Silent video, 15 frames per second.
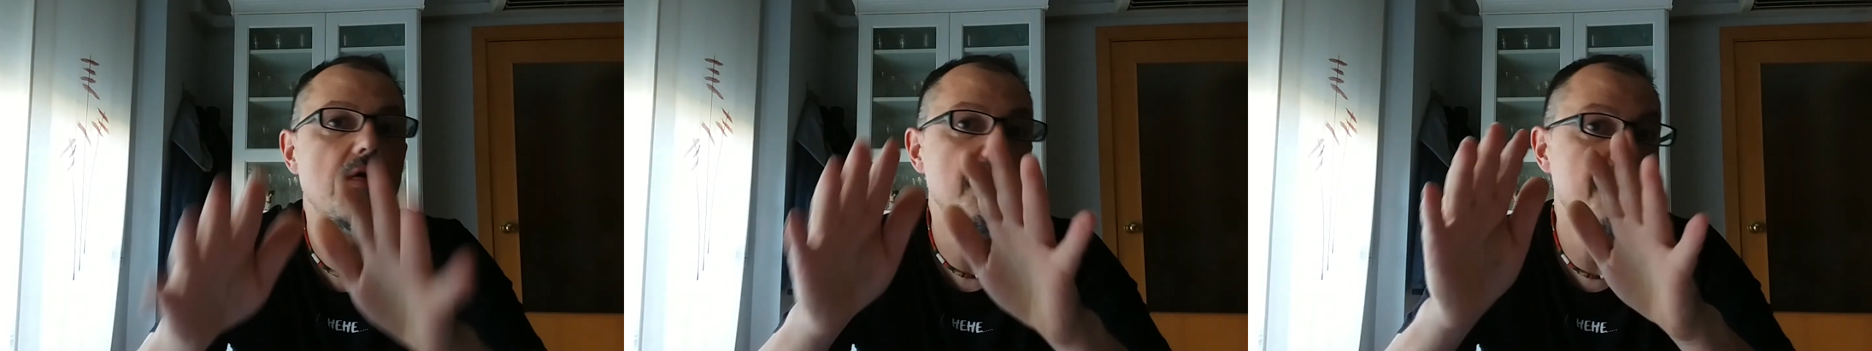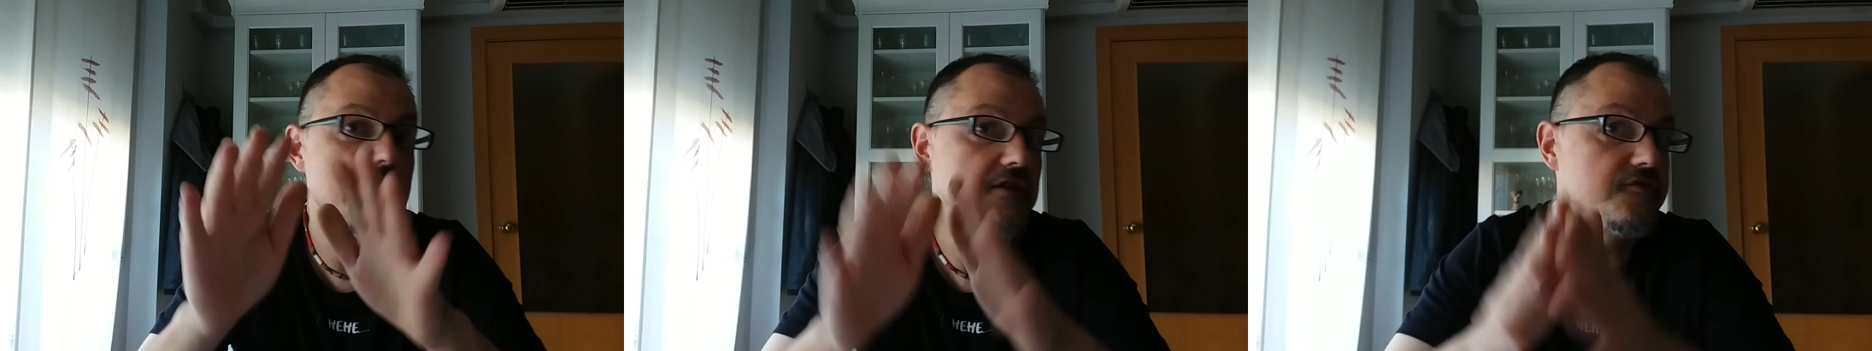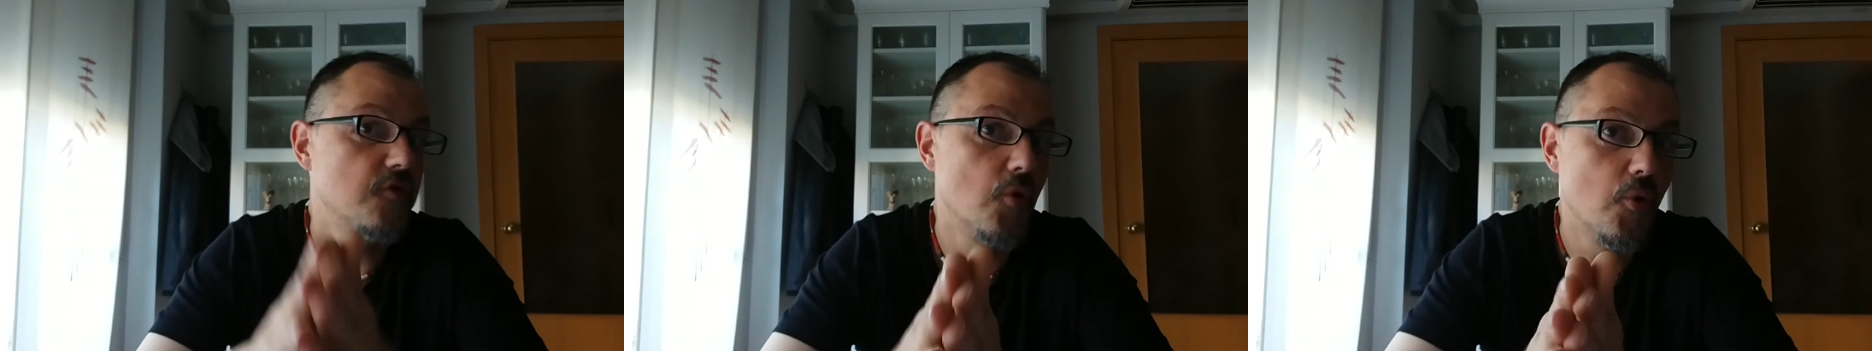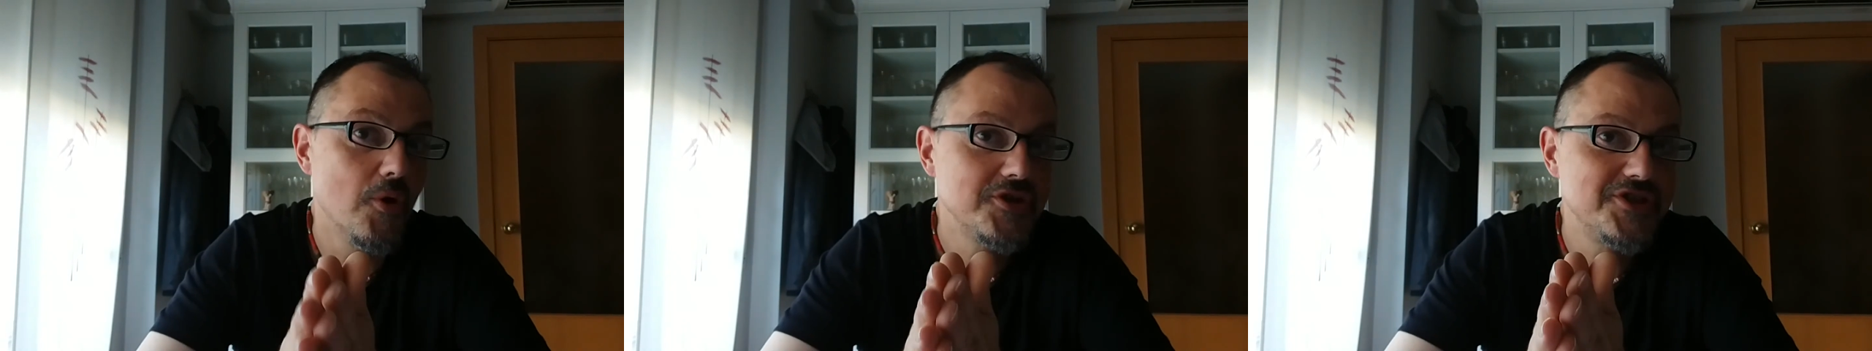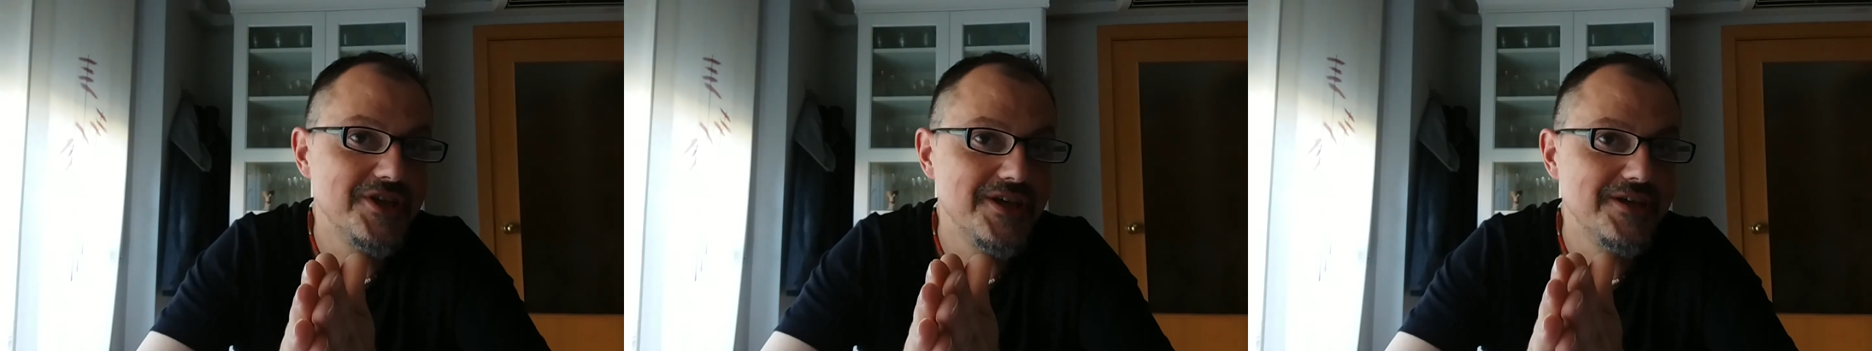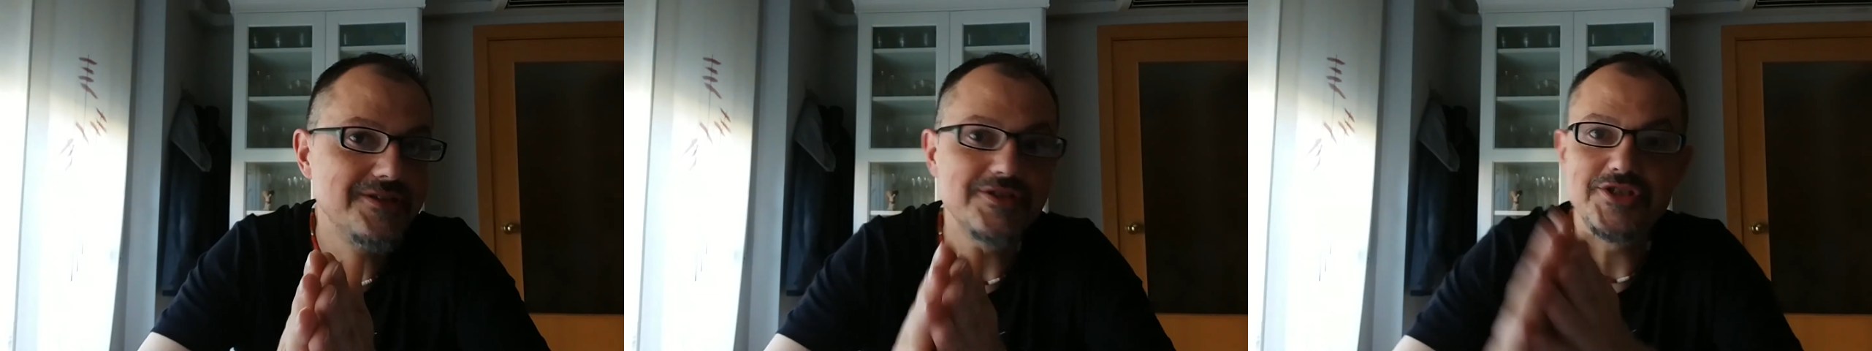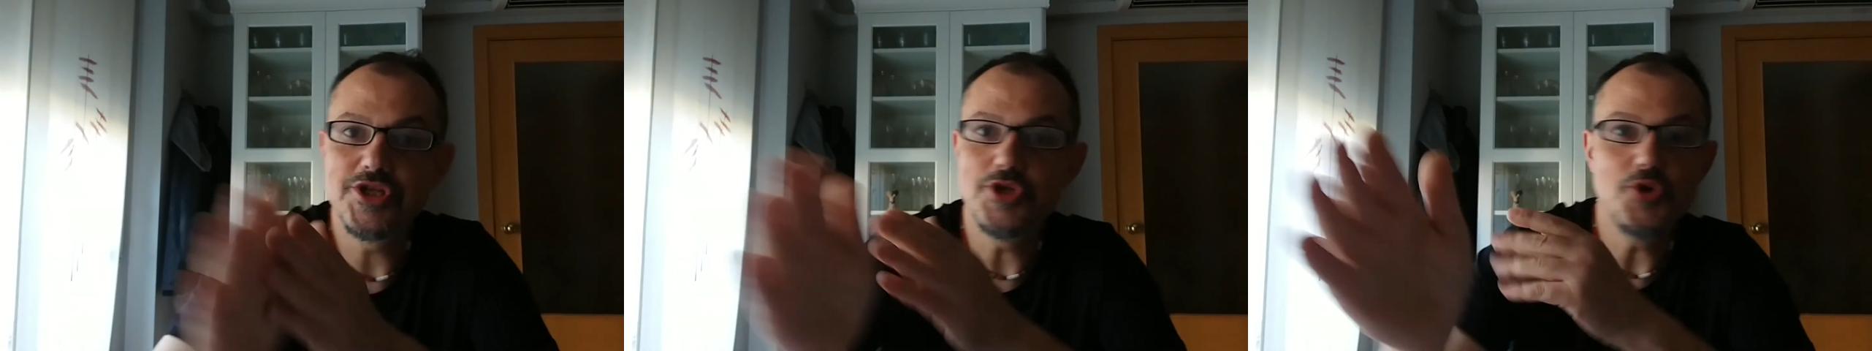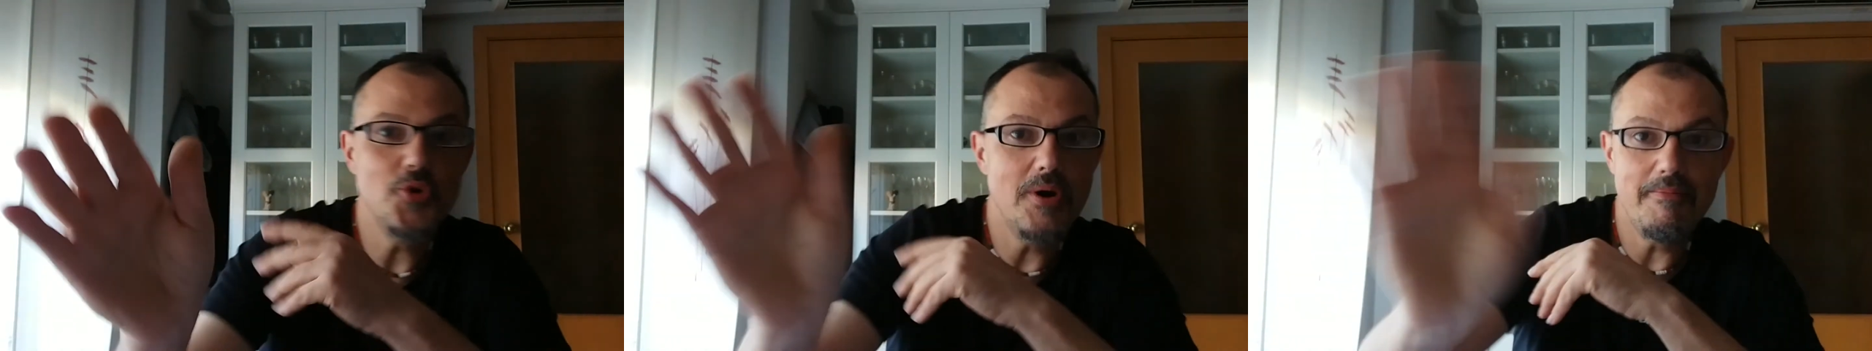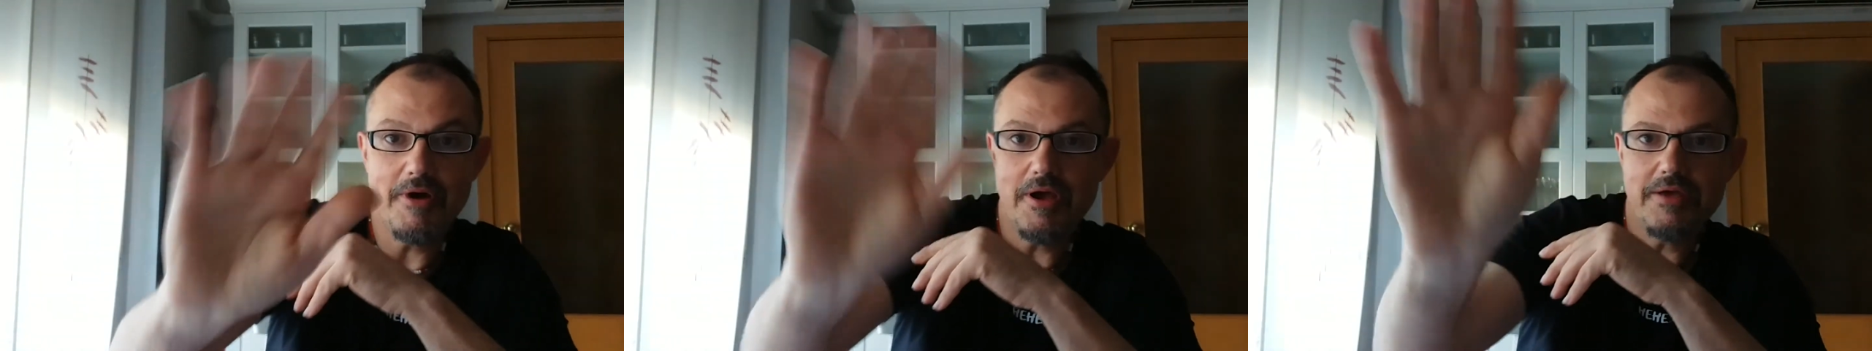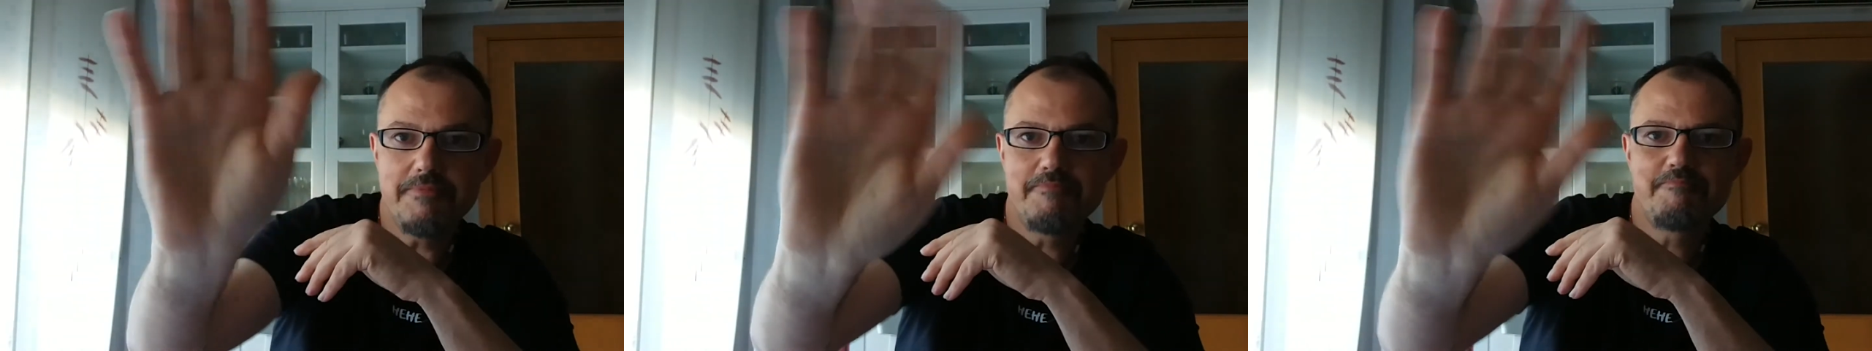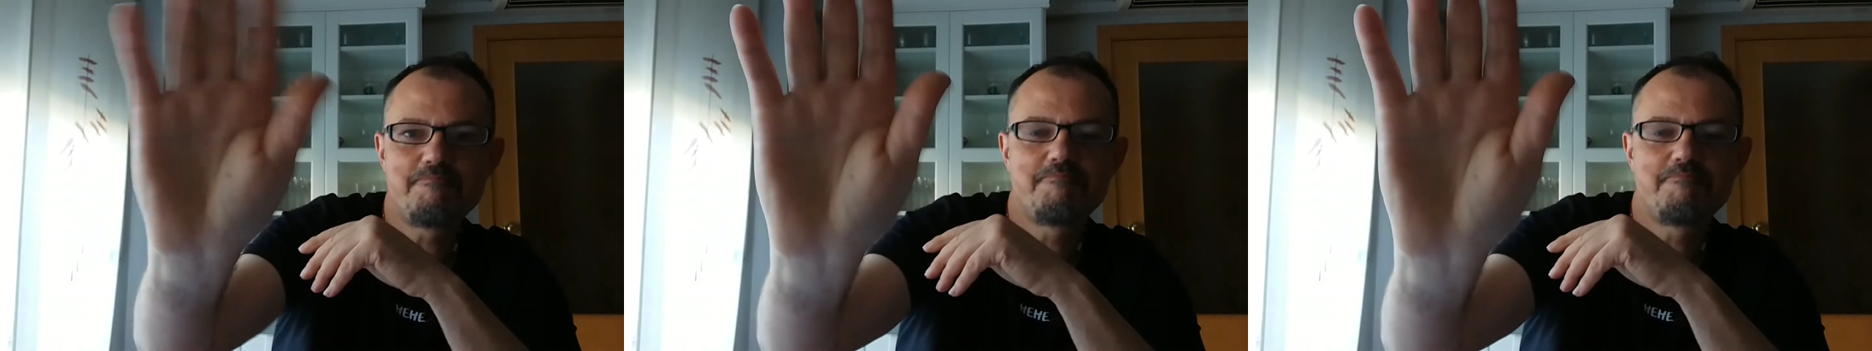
Thanks for watching. See you and bye.